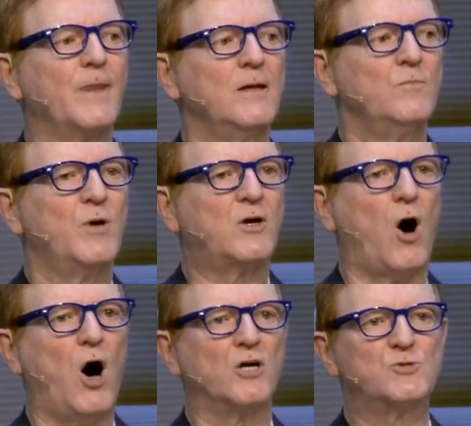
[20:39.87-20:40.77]

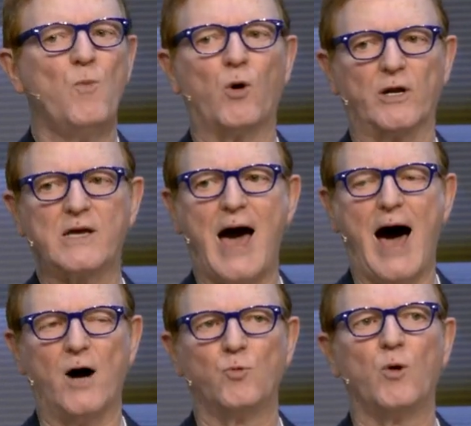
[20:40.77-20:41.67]
because Mordecai
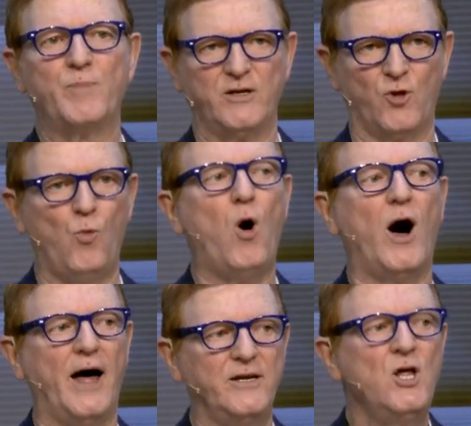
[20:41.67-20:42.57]
will be the
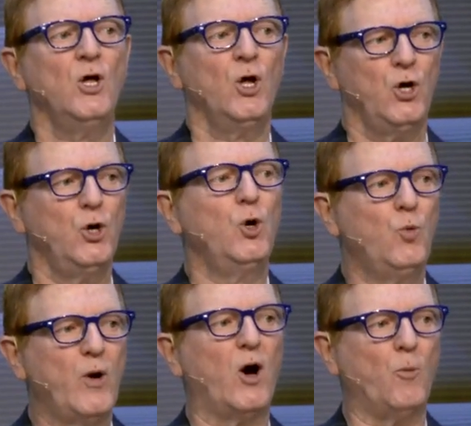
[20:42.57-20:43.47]
one who
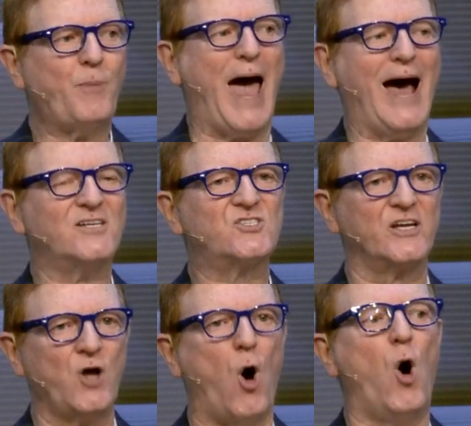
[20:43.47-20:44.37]
will pass it
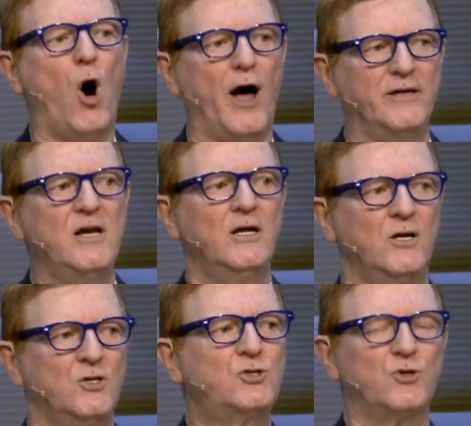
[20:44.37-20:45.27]
on
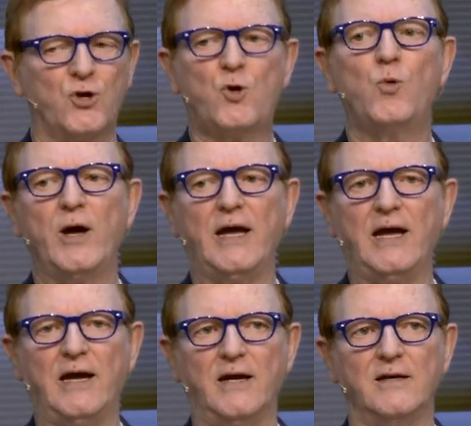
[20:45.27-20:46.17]
to the
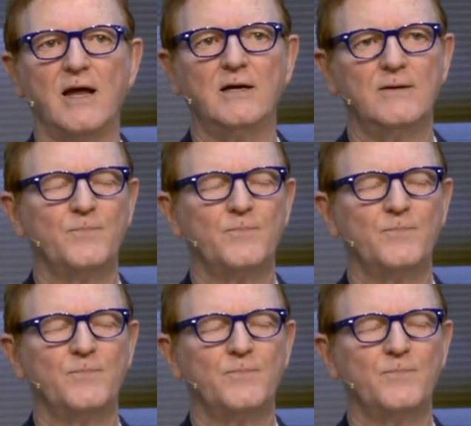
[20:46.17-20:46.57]
queen,